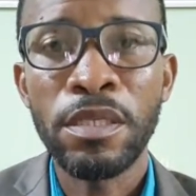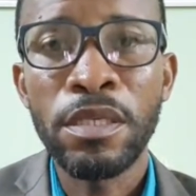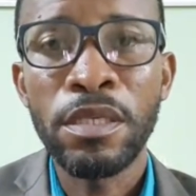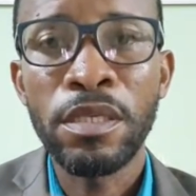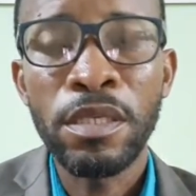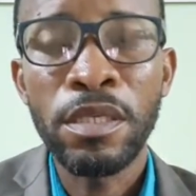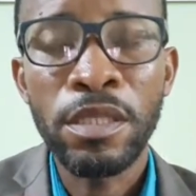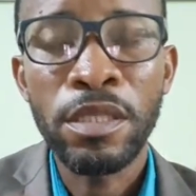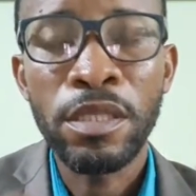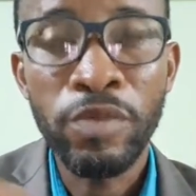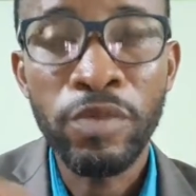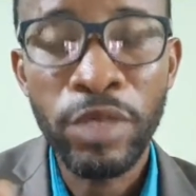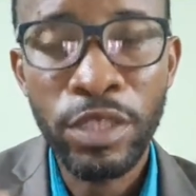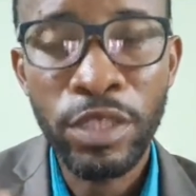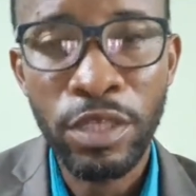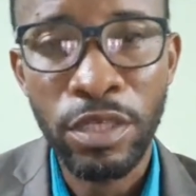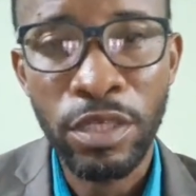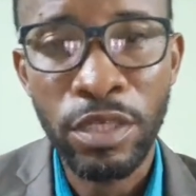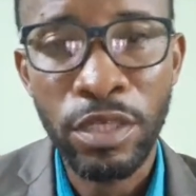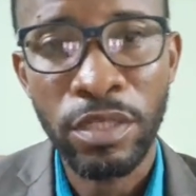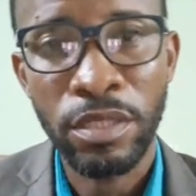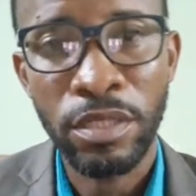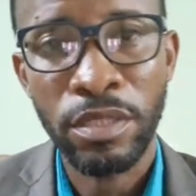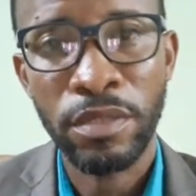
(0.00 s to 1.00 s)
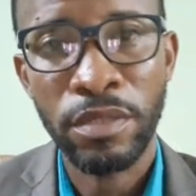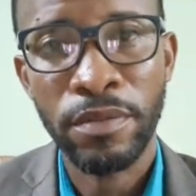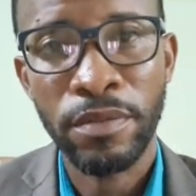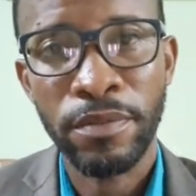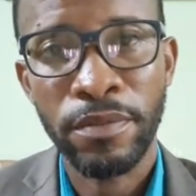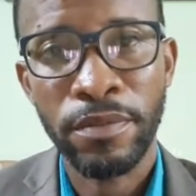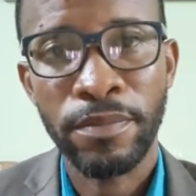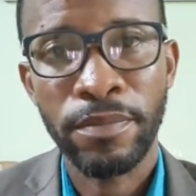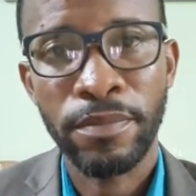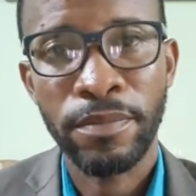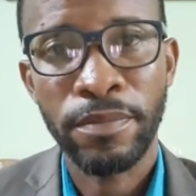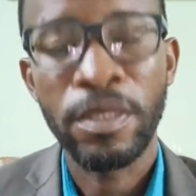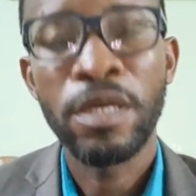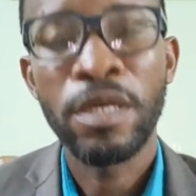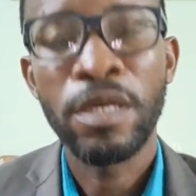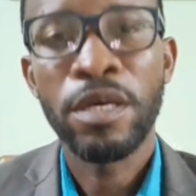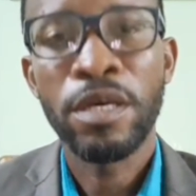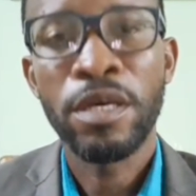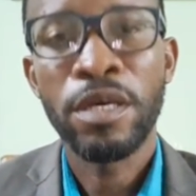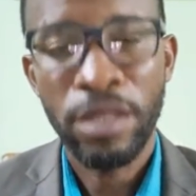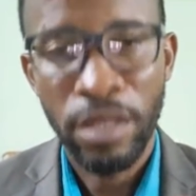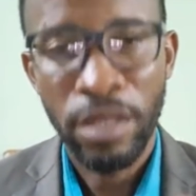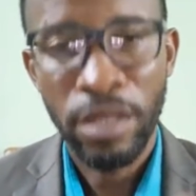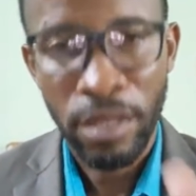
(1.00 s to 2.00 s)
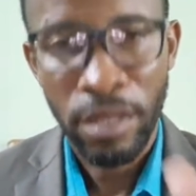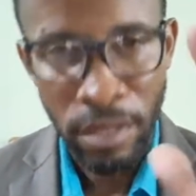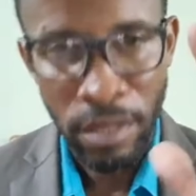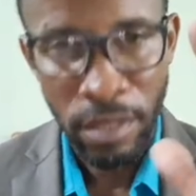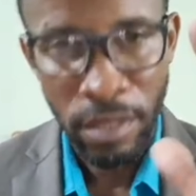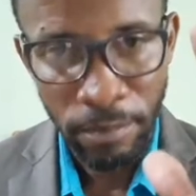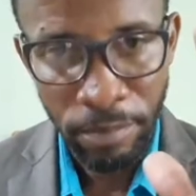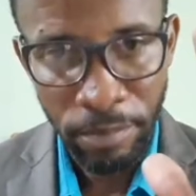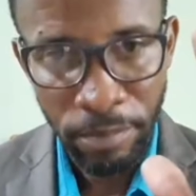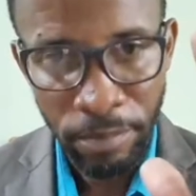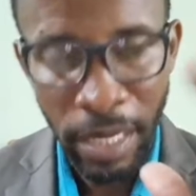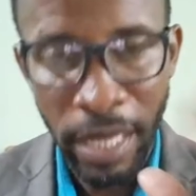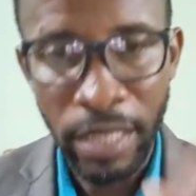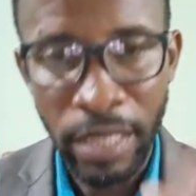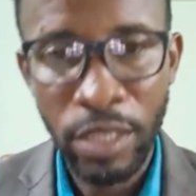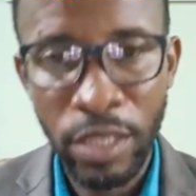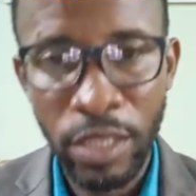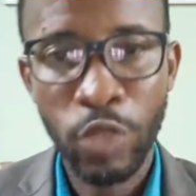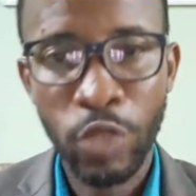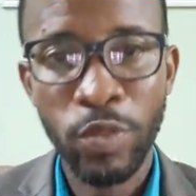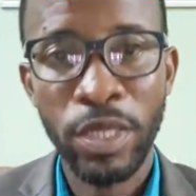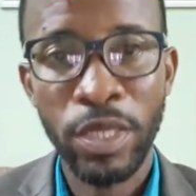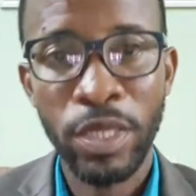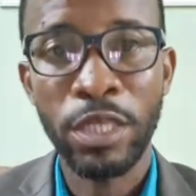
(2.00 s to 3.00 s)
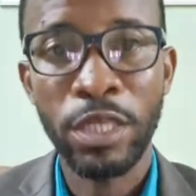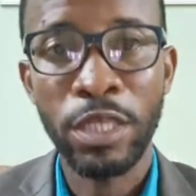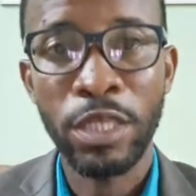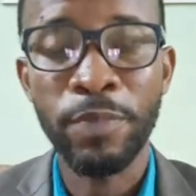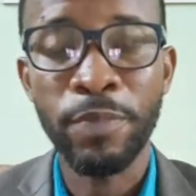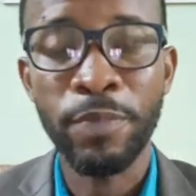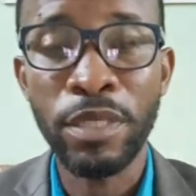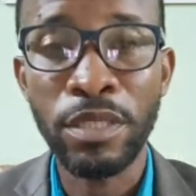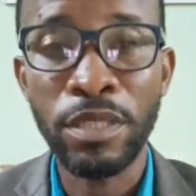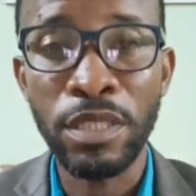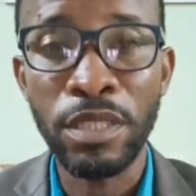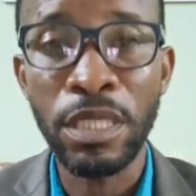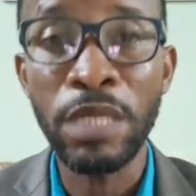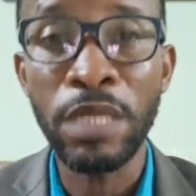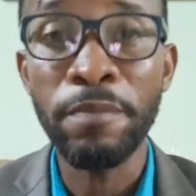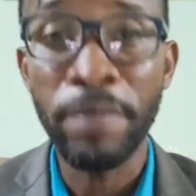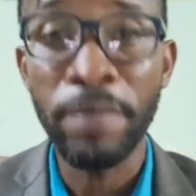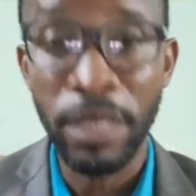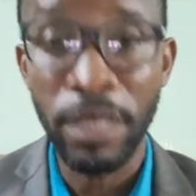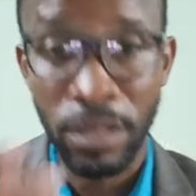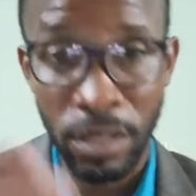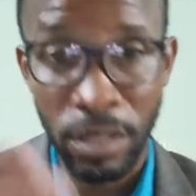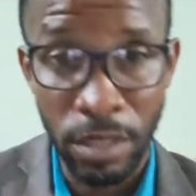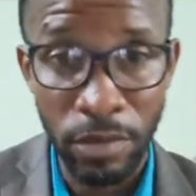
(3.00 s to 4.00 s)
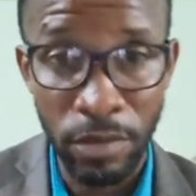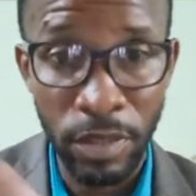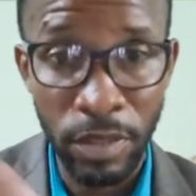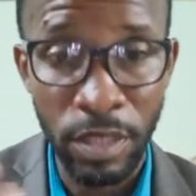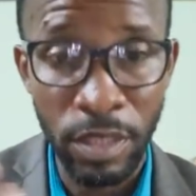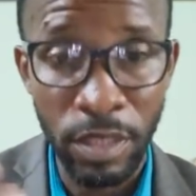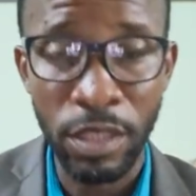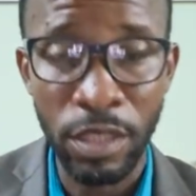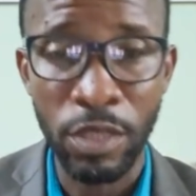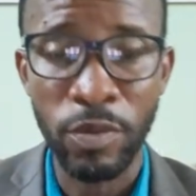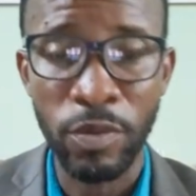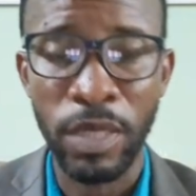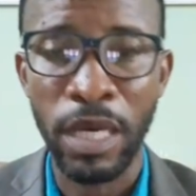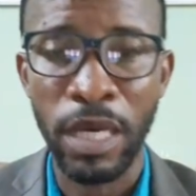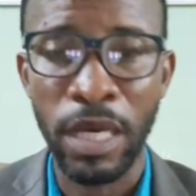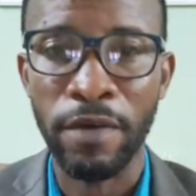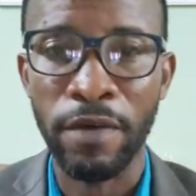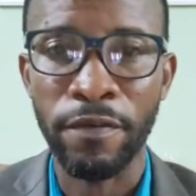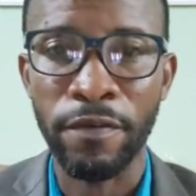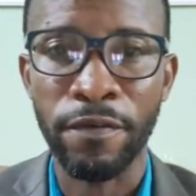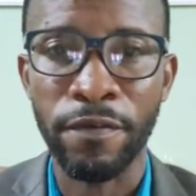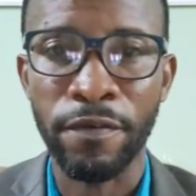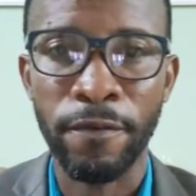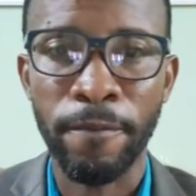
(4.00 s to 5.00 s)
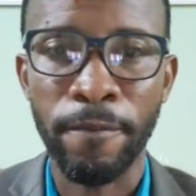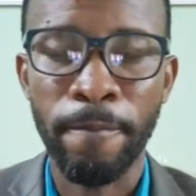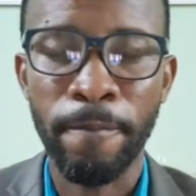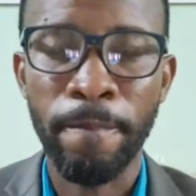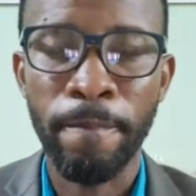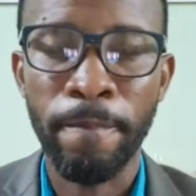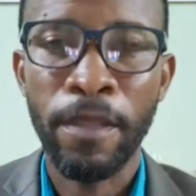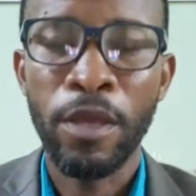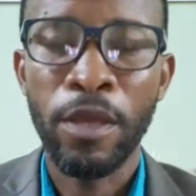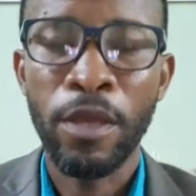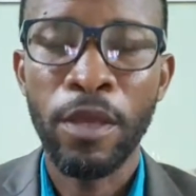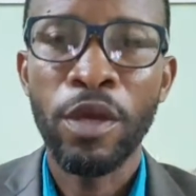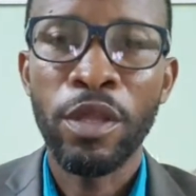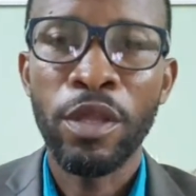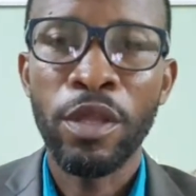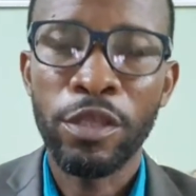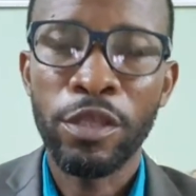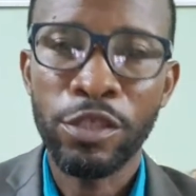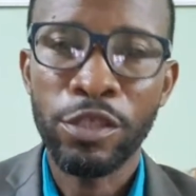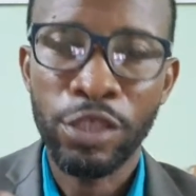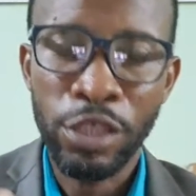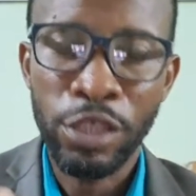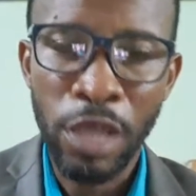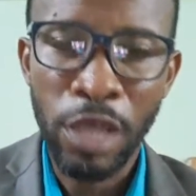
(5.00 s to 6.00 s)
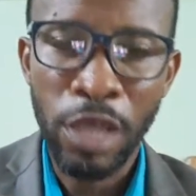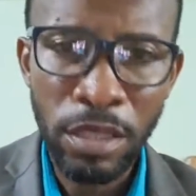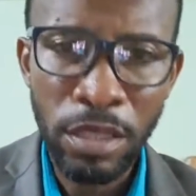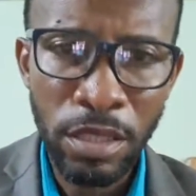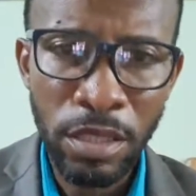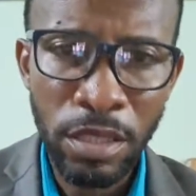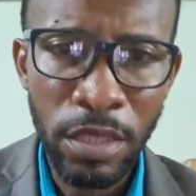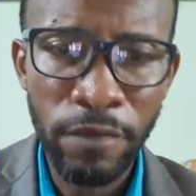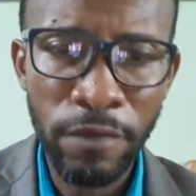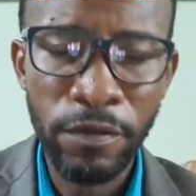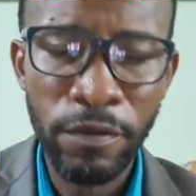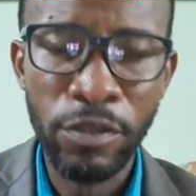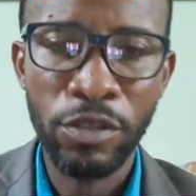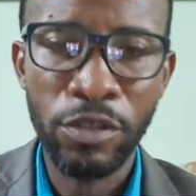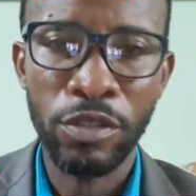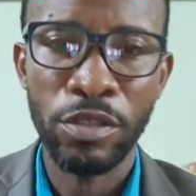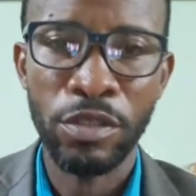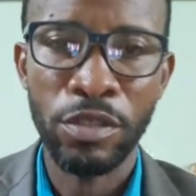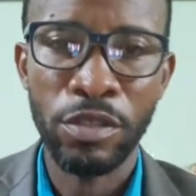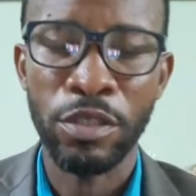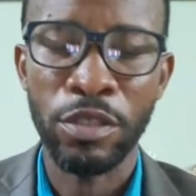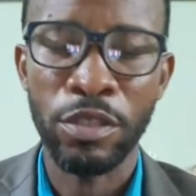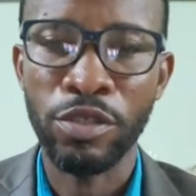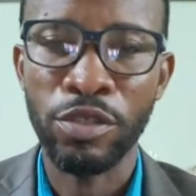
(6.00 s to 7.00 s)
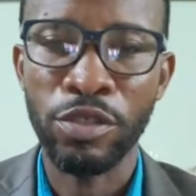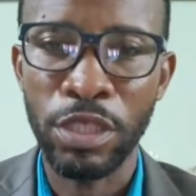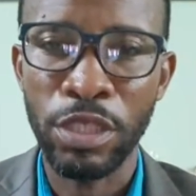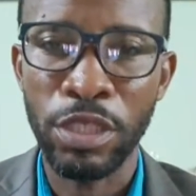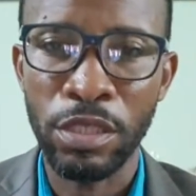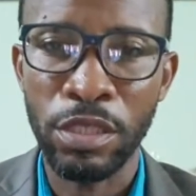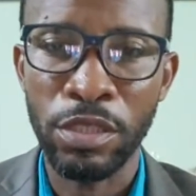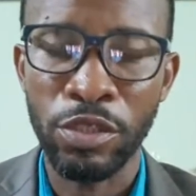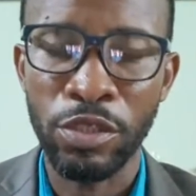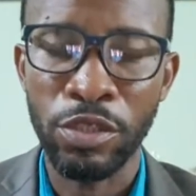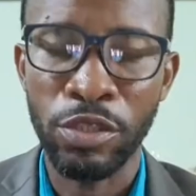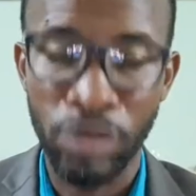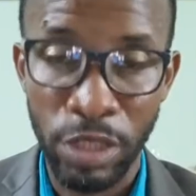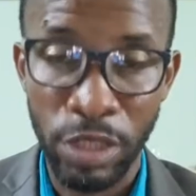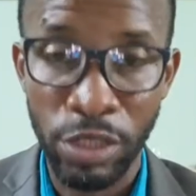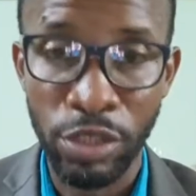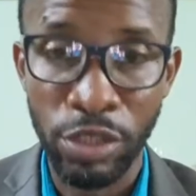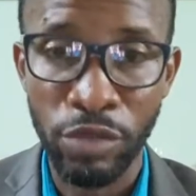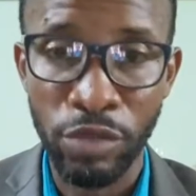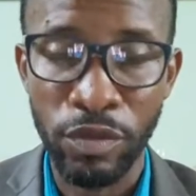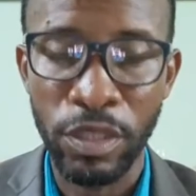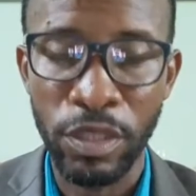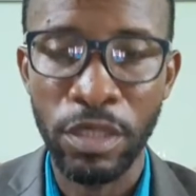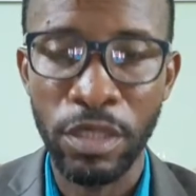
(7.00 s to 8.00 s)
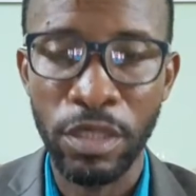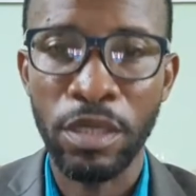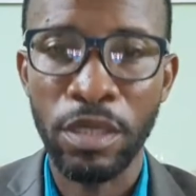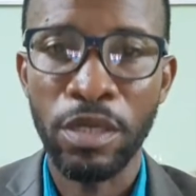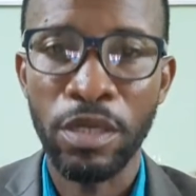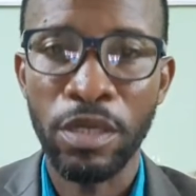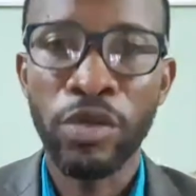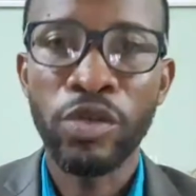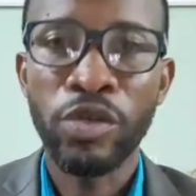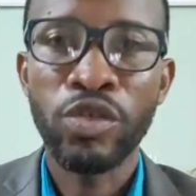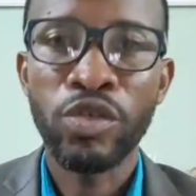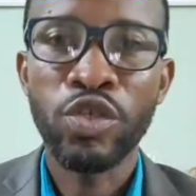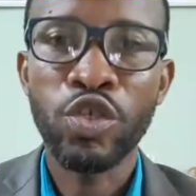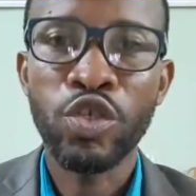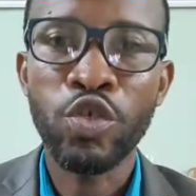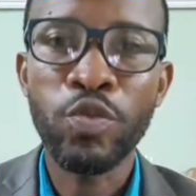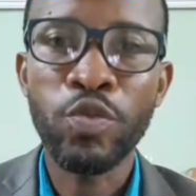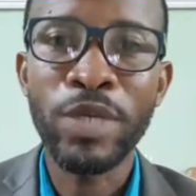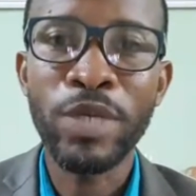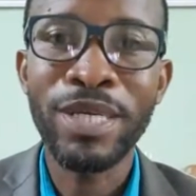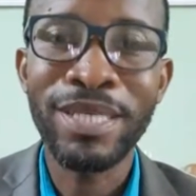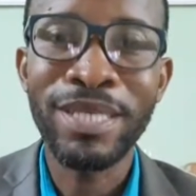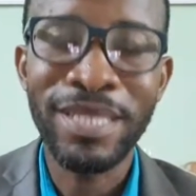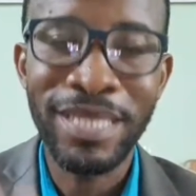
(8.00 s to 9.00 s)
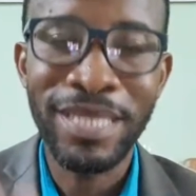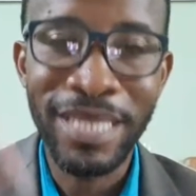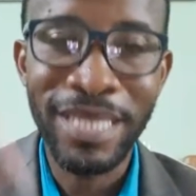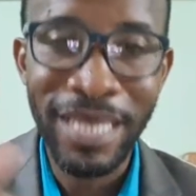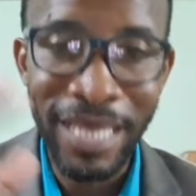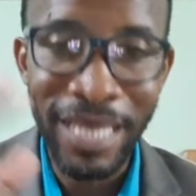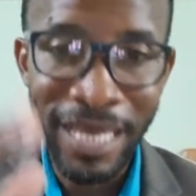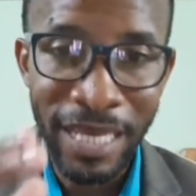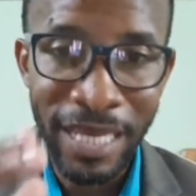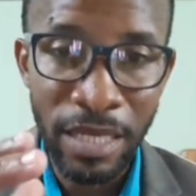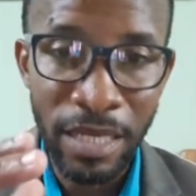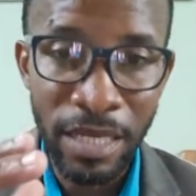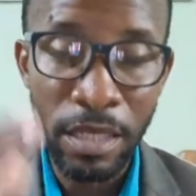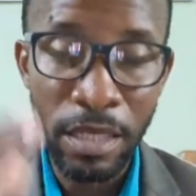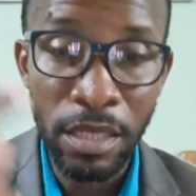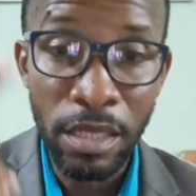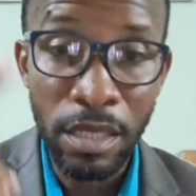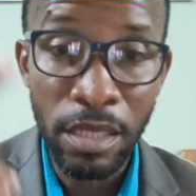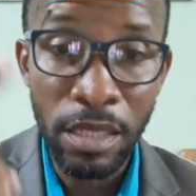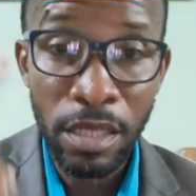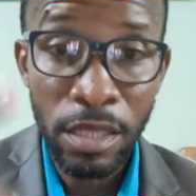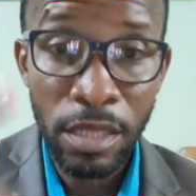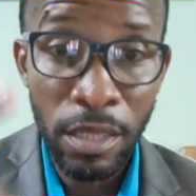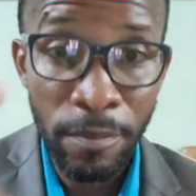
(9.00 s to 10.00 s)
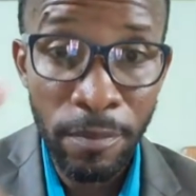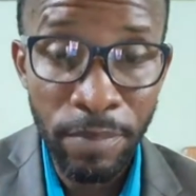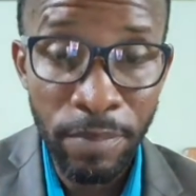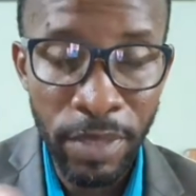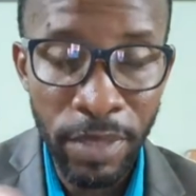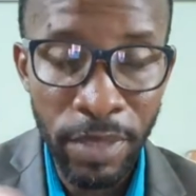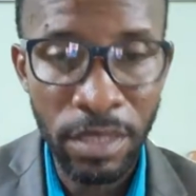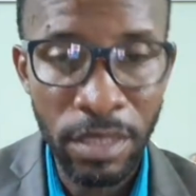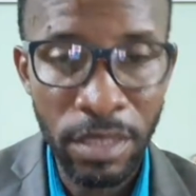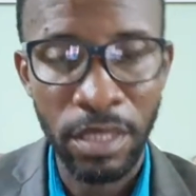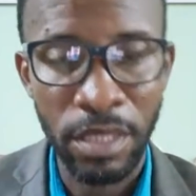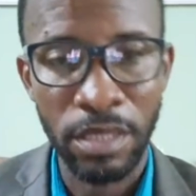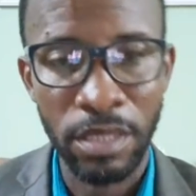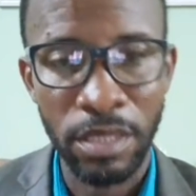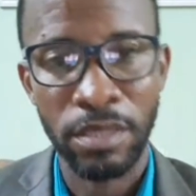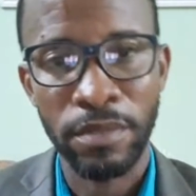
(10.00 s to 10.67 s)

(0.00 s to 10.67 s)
the results. Kindly swear this person in based on the results that we have. The chancellor of the judiciary swears in the president.